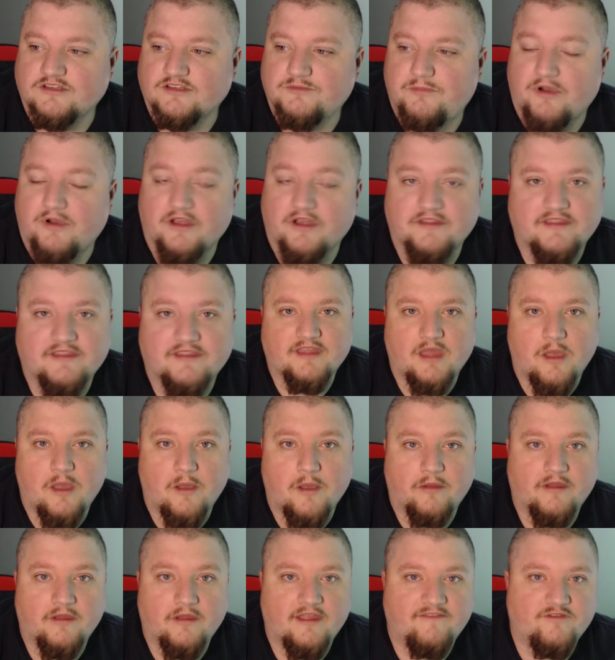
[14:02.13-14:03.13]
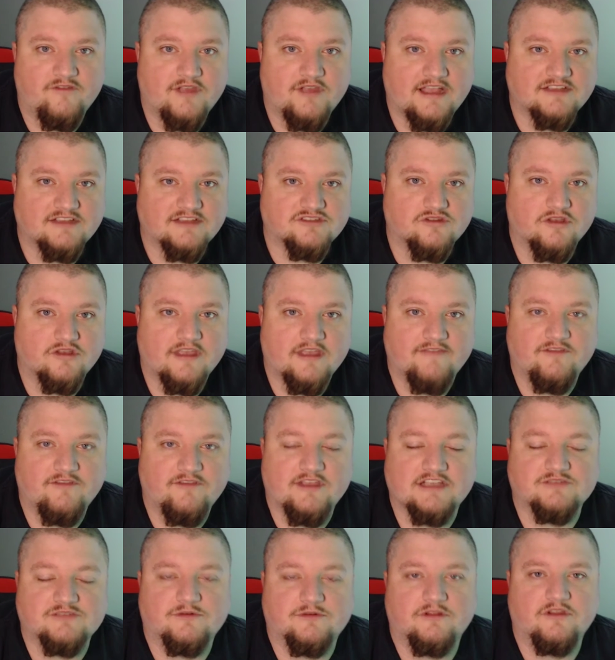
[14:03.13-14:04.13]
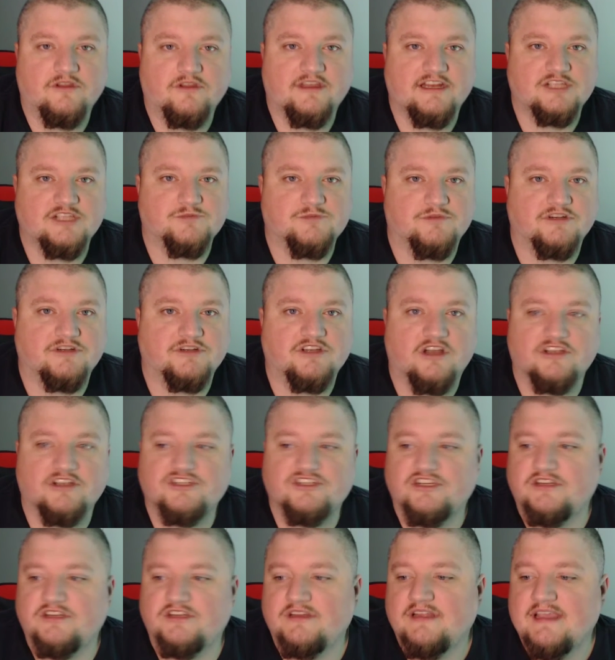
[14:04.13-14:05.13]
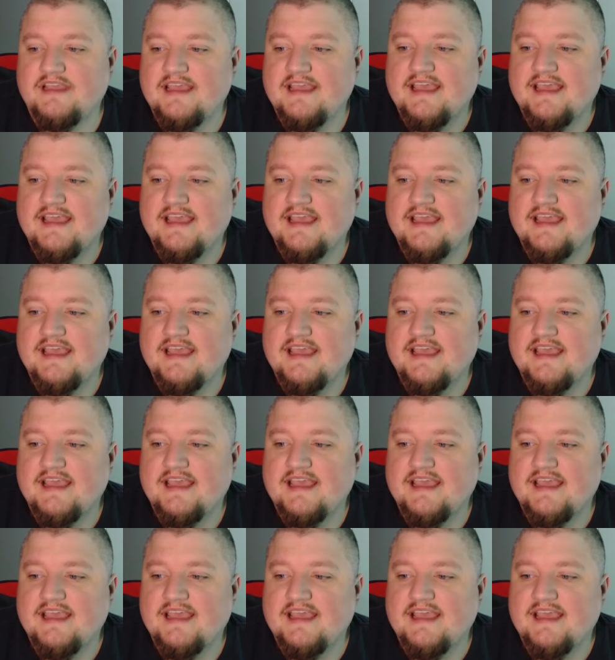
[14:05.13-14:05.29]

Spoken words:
But if you guys want to look at his production,